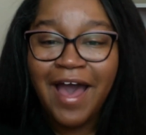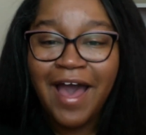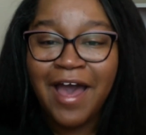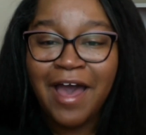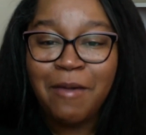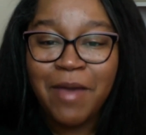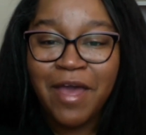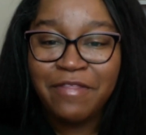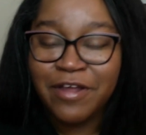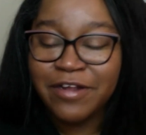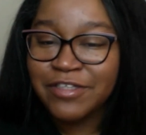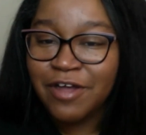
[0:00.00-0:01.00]

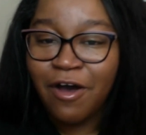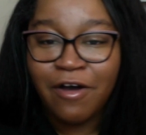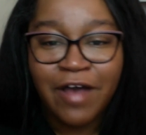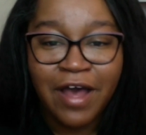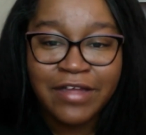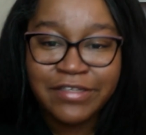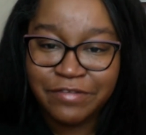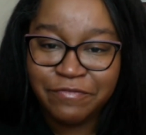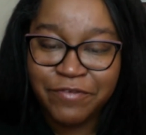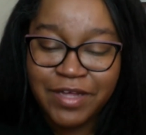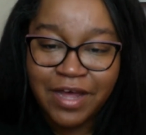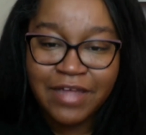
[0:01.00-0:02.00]
And there's all kinds of
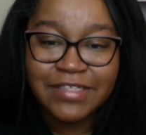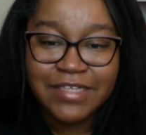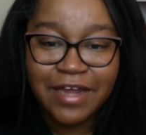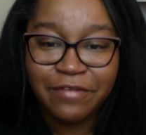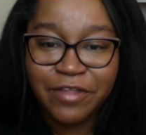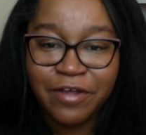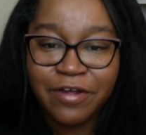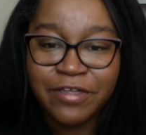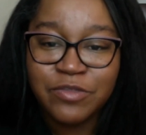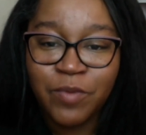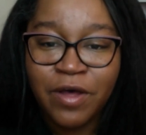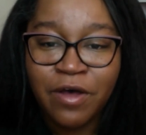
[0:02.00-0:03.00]
free content out there
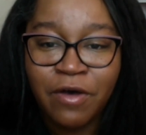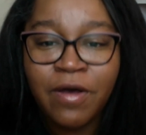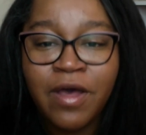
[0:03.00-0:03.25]
as well.